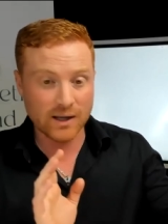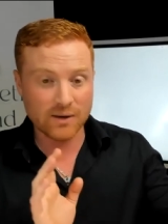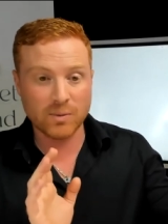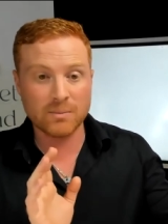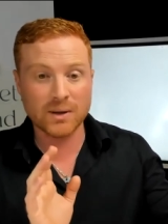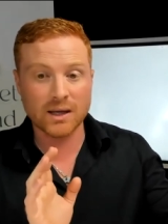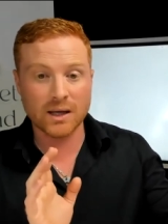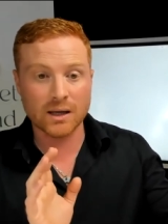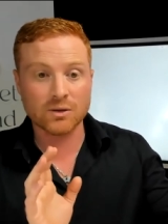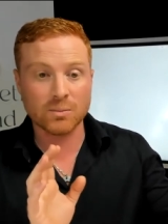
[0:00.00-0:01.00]
by
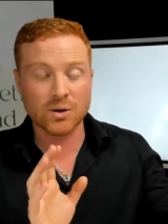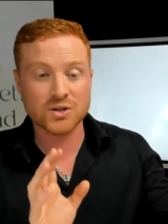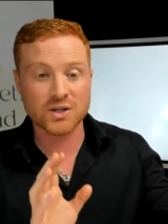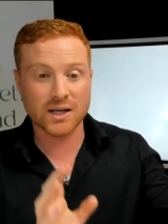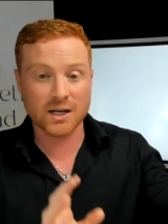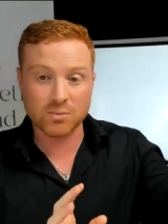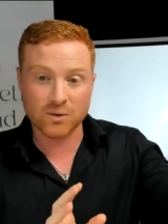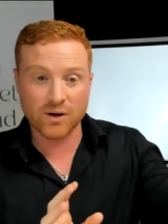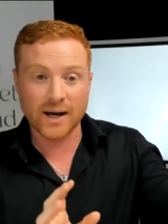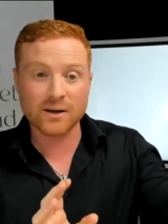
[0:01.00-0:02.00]
being the person getting
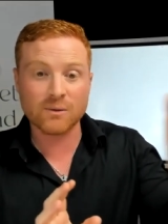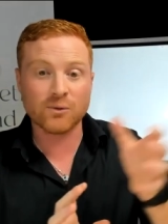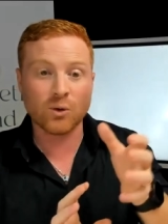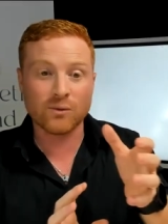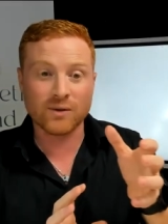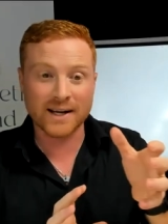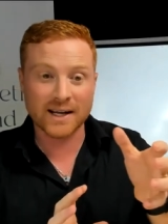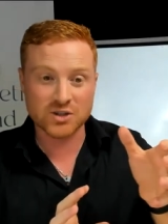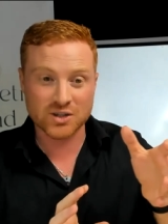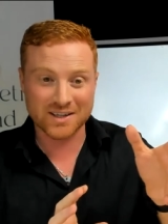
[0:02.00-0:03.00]
provided for
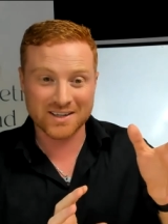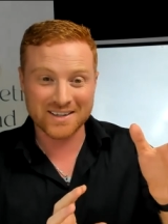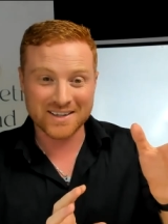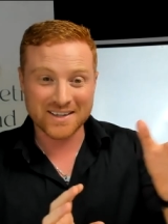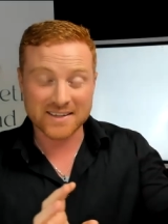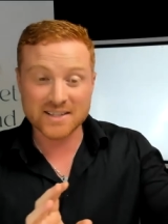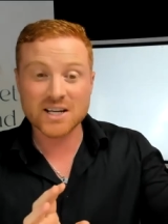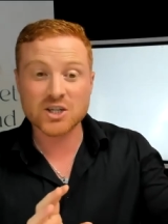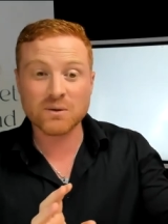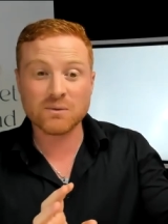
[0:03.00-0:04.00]
financially. That's how
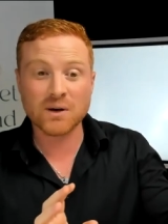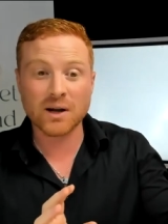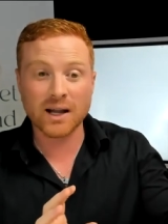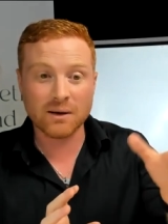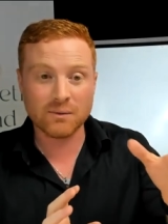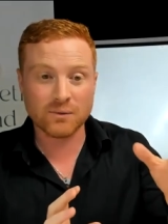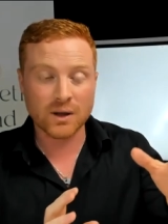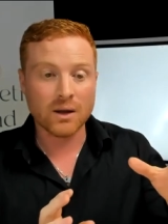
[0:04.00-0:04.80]
she felt love.